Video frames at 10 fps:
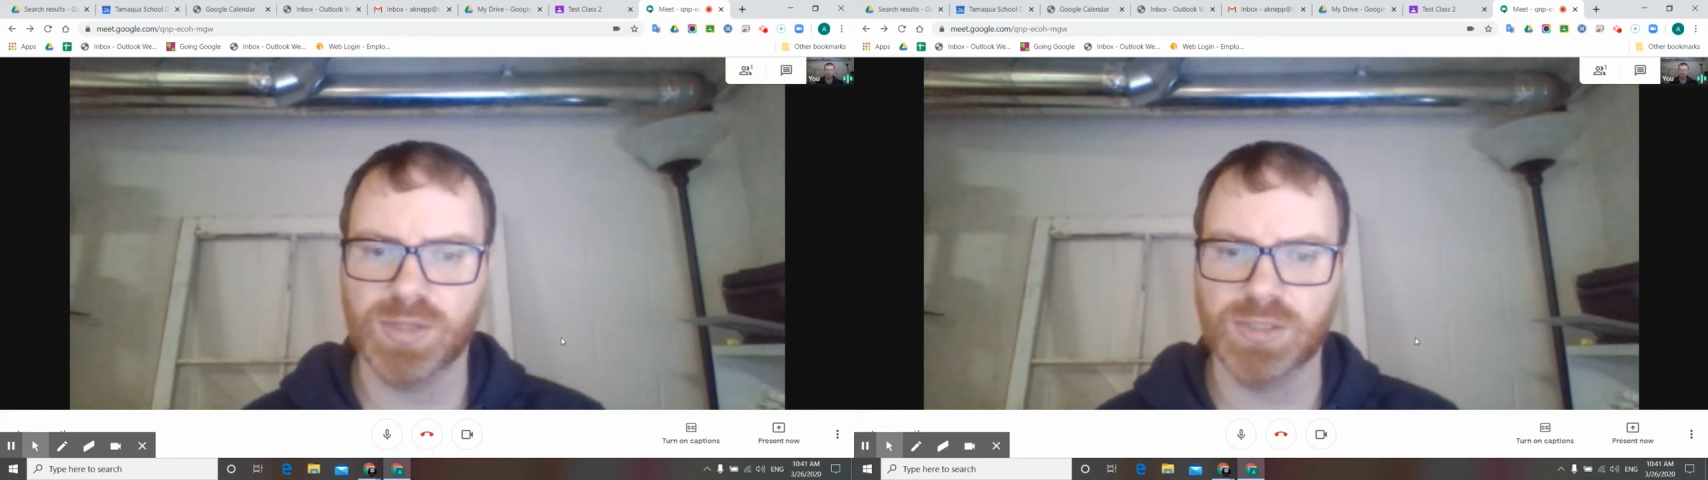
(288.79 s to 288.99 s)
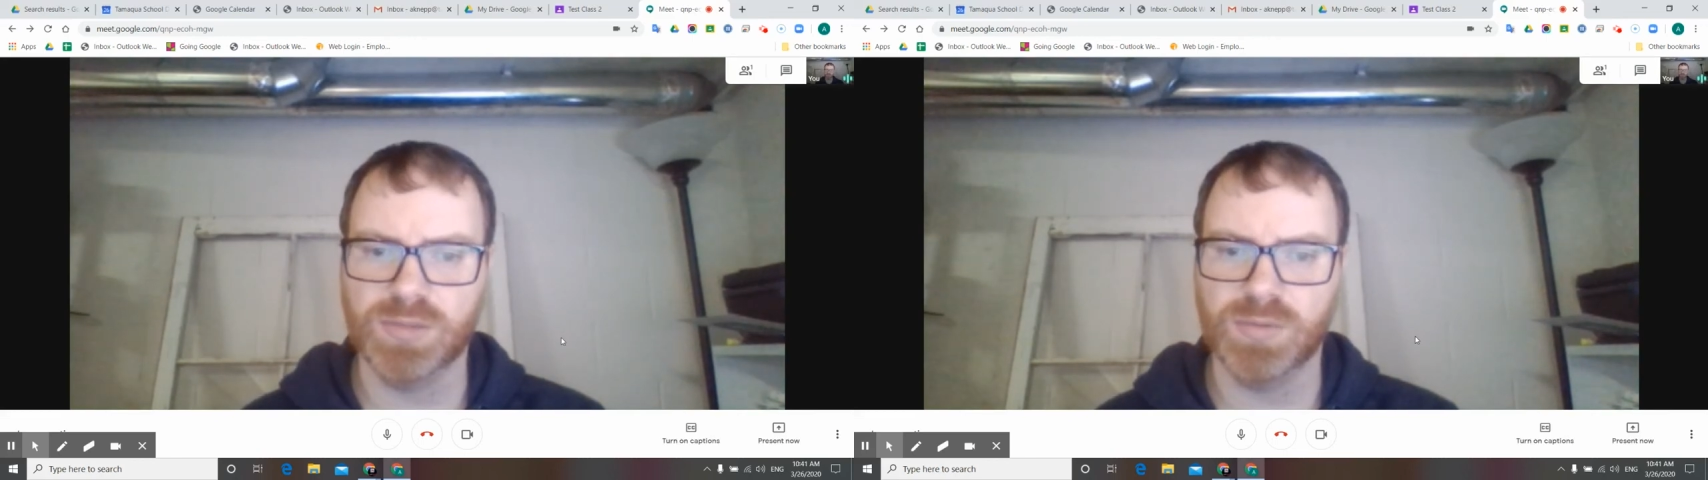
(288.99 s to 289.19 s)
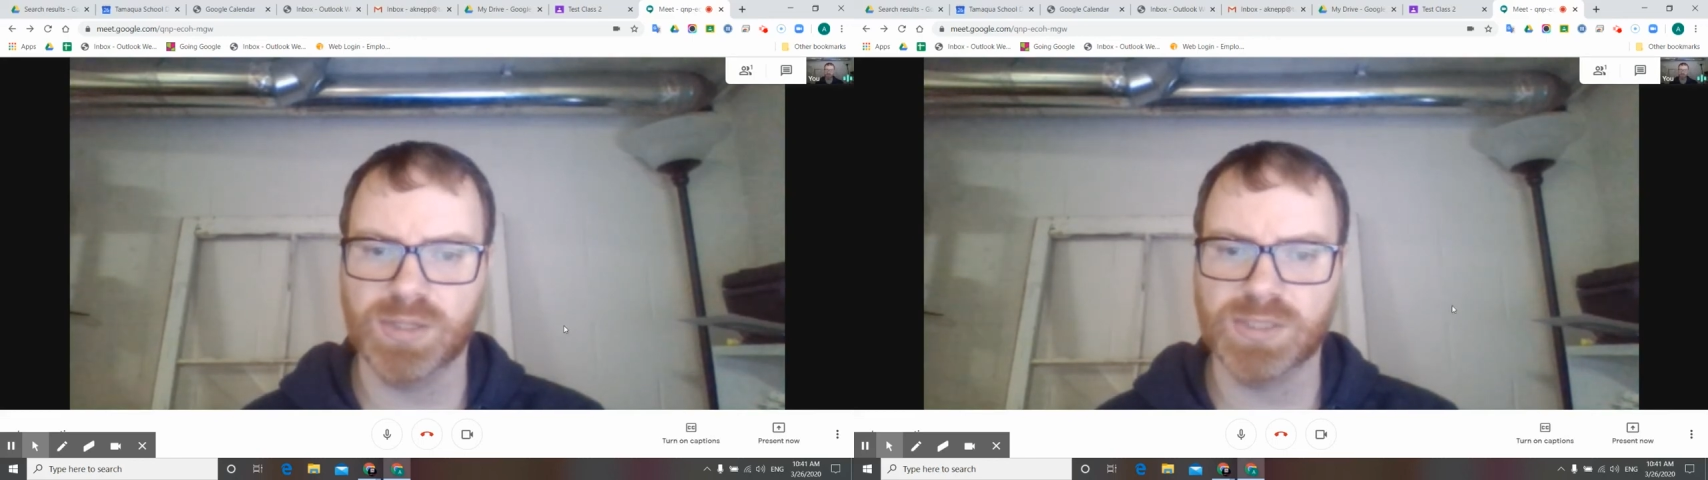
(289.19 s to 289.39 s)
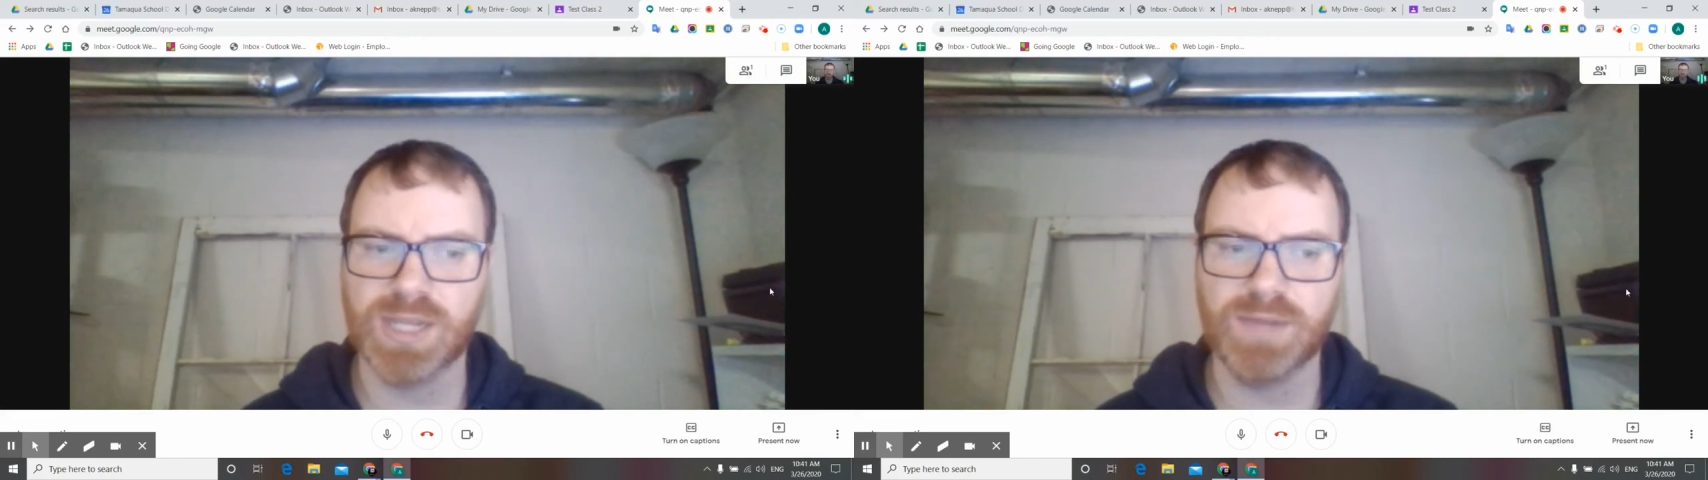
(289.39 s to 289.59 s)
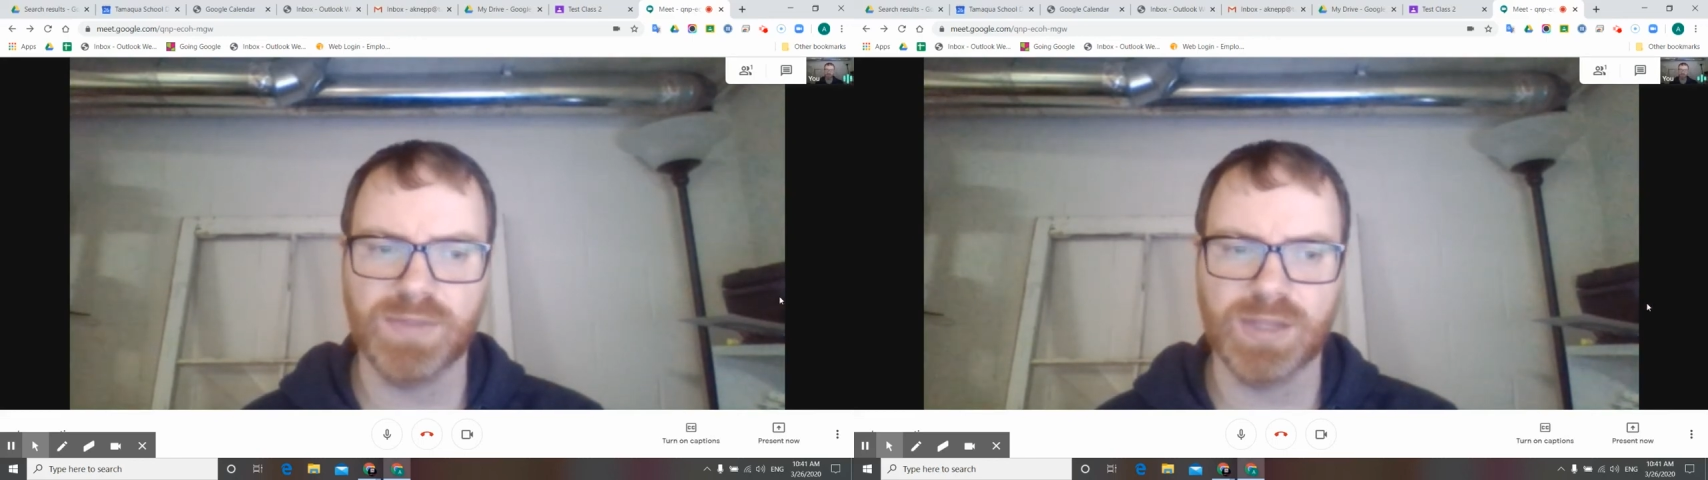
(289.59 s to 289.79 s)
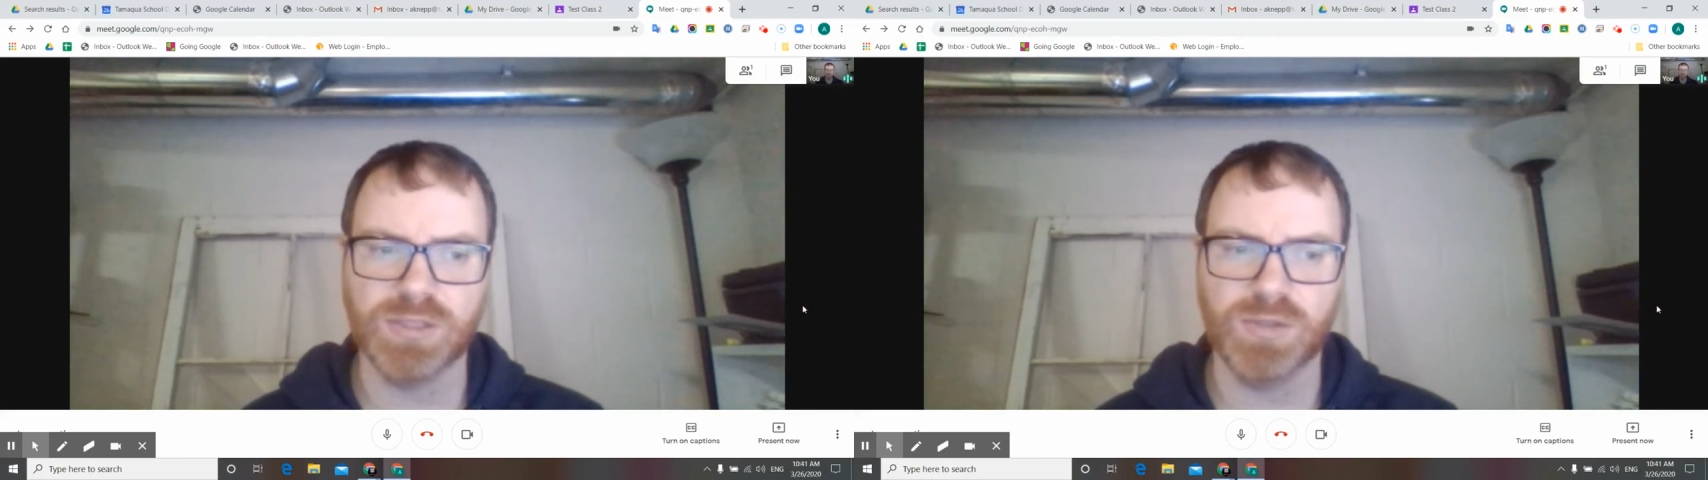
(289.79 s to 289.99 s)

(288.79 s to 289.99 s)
that you are safe, and that